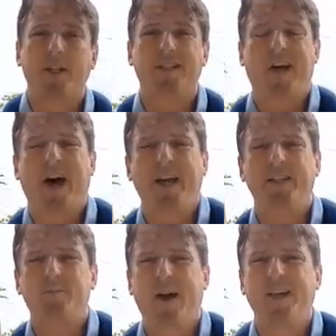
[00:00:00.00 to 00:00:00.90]
when it's tied
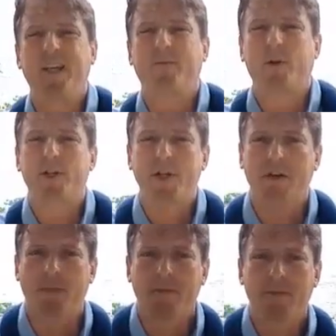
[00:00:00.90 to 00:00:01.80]
to my need for
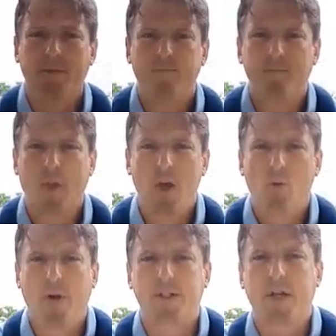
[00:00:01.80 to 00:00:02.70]
achievement,
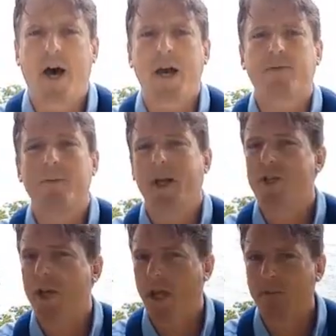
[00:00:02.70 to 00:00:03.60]
when it's tied for my
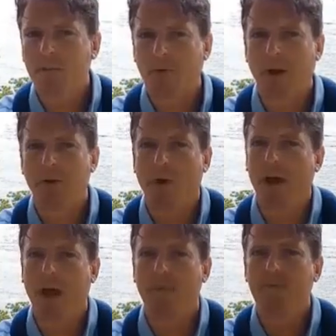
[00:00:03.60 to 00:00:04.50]
shame around who I
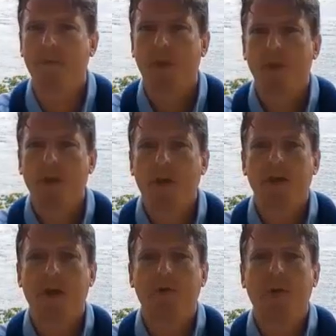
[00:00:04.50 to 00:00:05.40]
am,
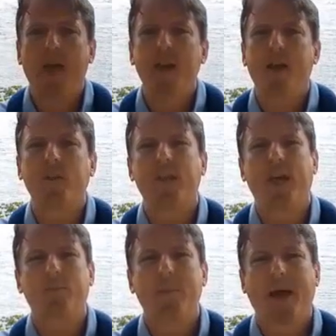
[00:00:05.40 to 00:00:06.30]
then everything
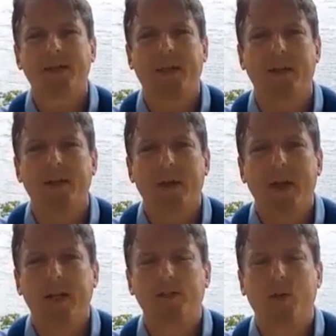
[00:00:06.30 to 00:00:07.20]
got messy.
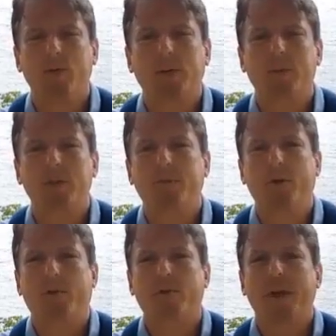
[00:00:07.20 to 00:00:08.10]
And so some of these
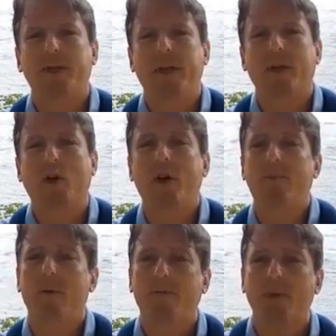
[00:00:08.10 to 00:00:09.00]
beautiful things that could
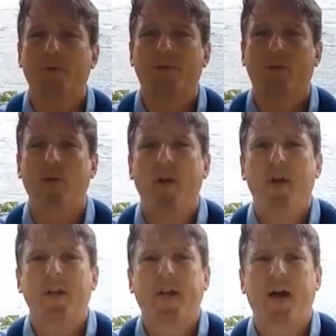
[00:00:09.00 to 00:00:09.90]
have been beautiful
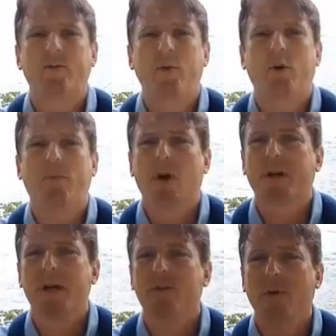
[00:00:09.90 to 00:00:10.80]
got real
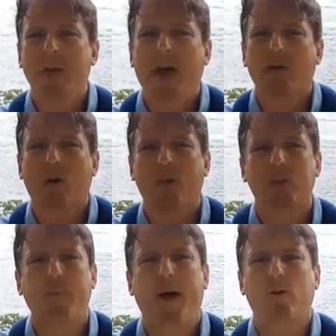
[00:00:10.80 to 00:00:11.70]
murky, and really alcohol had
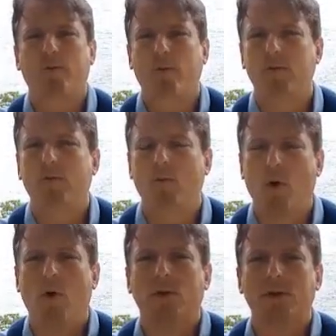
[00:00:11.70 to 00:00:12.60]
this powerful
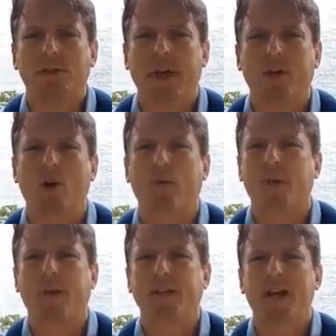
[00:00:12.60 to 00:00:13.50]
role to take over,
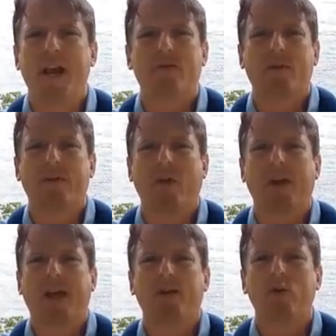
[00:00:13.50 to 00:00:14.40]
because I never felt
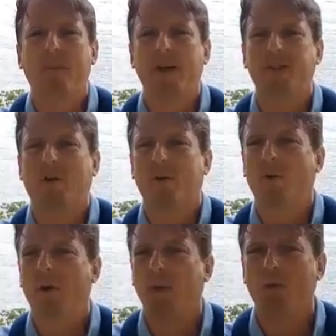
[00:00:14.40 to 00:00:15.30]
like I knew myself or
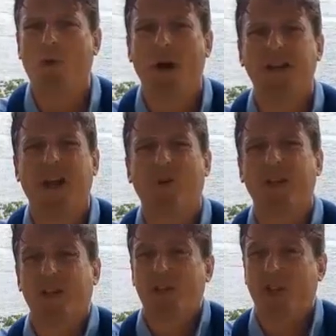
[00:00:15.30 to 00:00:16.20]
who I really was. I had all
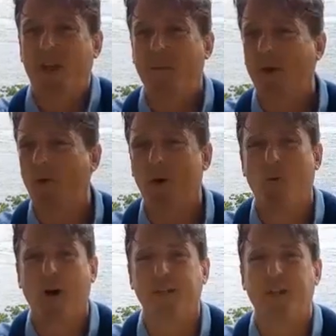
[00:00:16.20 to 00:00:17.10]
kinds of shame about who I
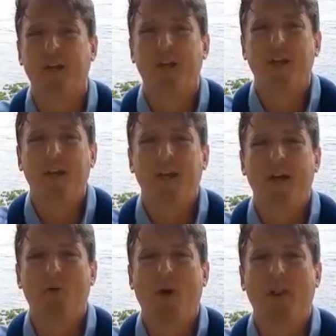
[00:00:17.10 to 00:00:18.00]
was.
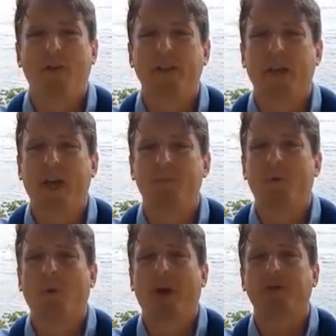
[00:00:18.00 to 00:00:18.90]
One of the things I came to
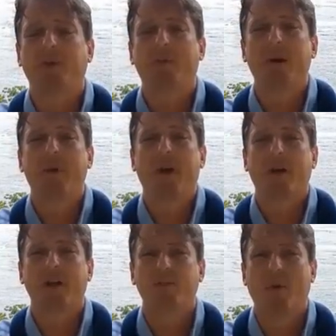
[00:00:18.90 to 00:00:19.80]
realize with my
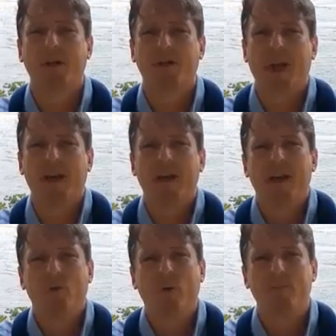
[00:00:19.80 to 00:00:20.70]
marriage was that
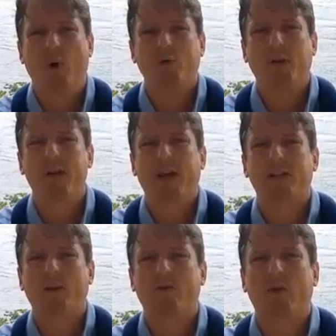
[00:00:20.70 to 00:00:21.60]
we both
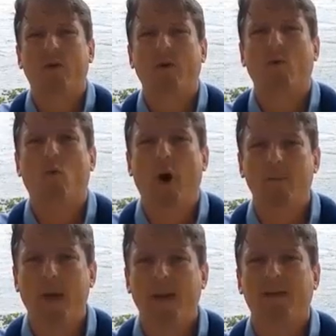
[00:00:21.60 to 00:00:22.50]
connected over
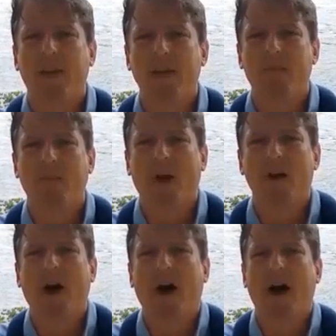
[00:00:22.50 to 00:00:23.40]
one main theme.
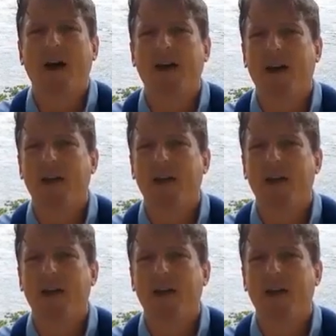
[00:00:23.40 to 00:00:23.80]
I